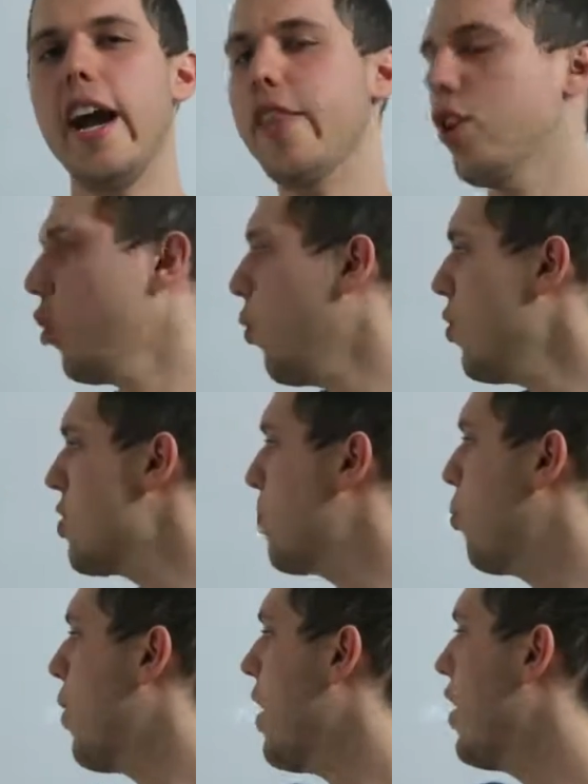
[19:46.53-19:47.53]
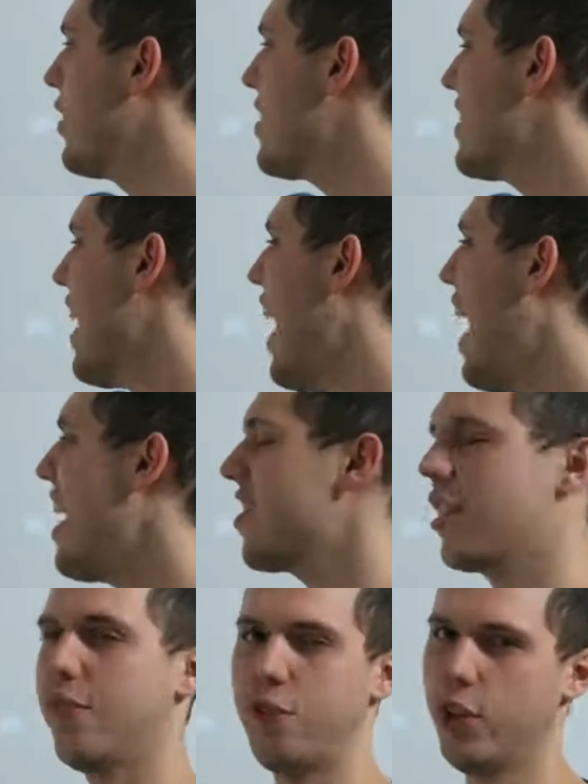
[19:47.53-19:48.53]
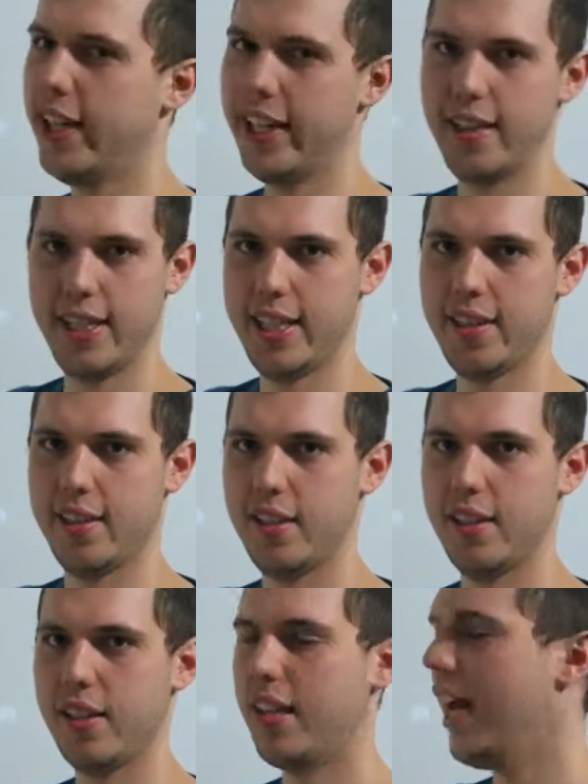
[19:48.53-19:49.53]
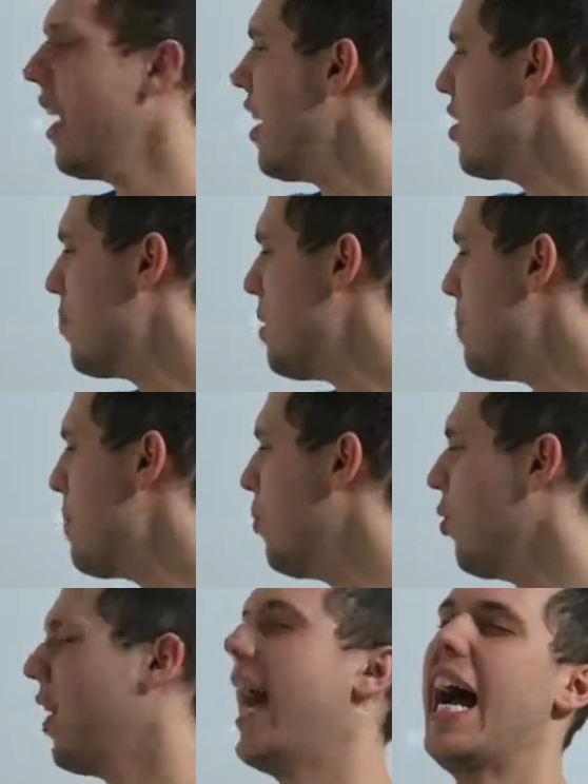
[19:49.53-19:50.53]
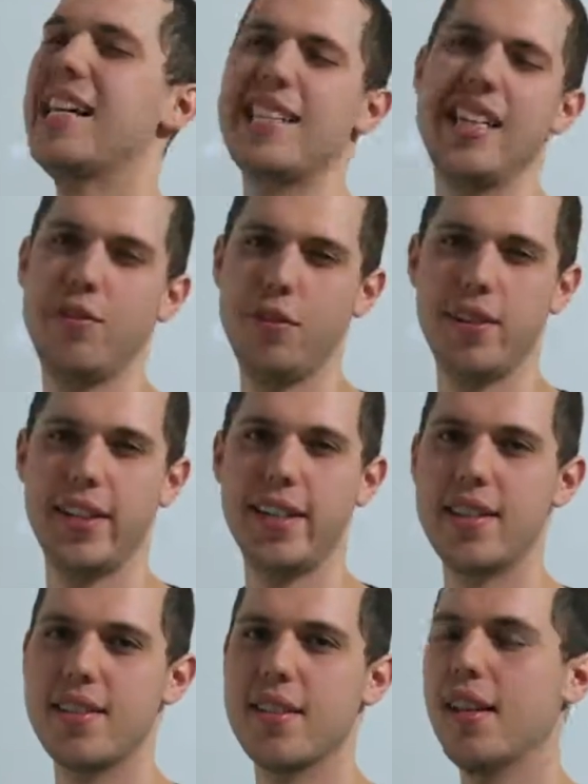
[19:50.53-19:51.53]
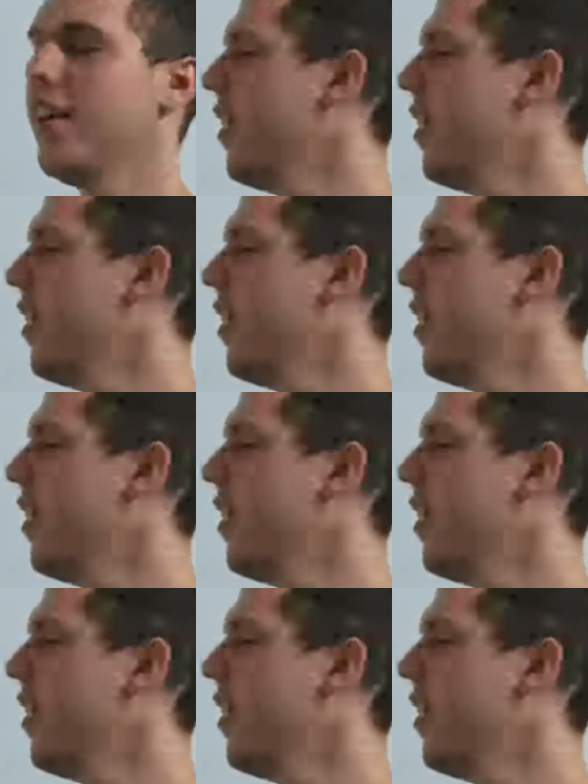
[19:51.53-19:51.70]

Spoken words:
The Lord's Prayer doesn't ask for anything, okay? So many people are asking for things.